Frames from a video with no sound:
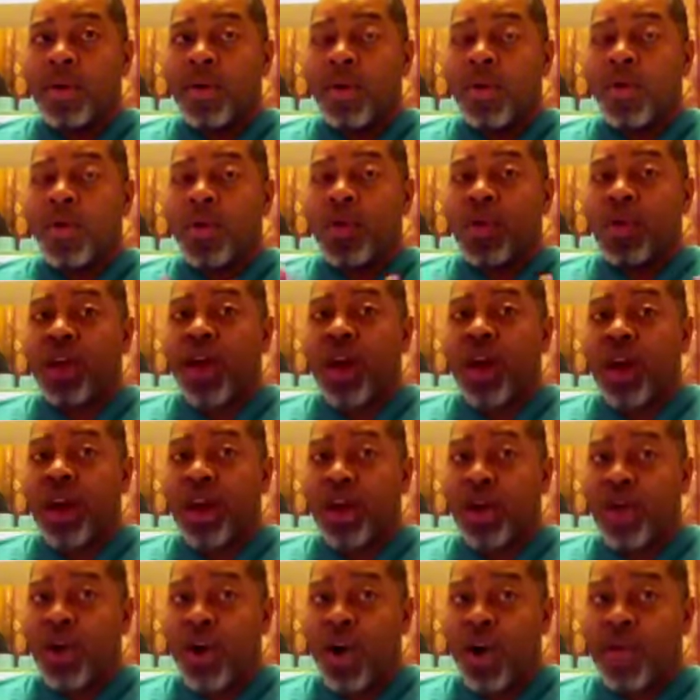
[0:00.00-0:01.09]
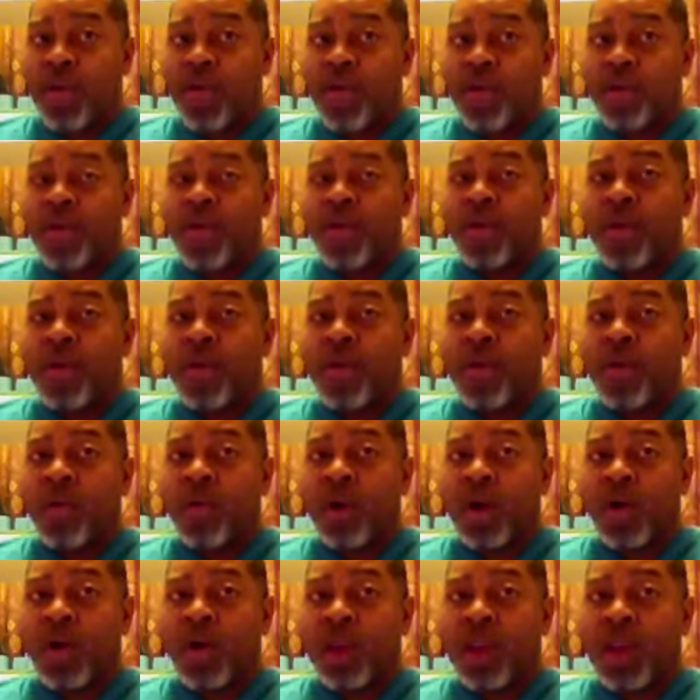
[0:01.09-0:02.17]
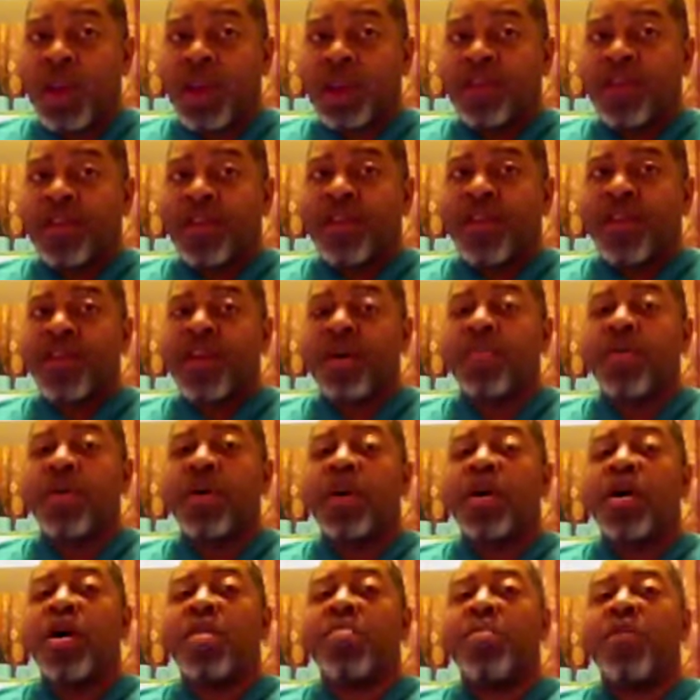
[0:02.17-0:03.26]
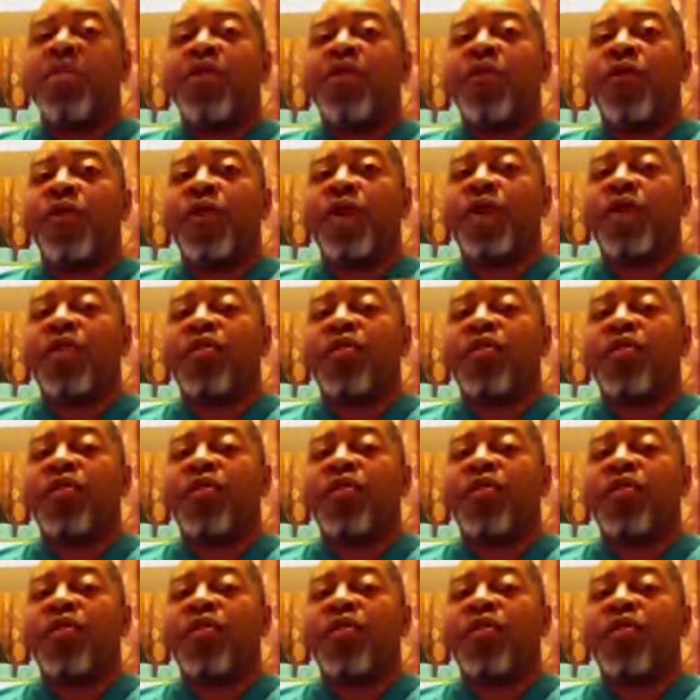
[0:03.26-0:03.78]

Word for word: who is cutting off a relationship before it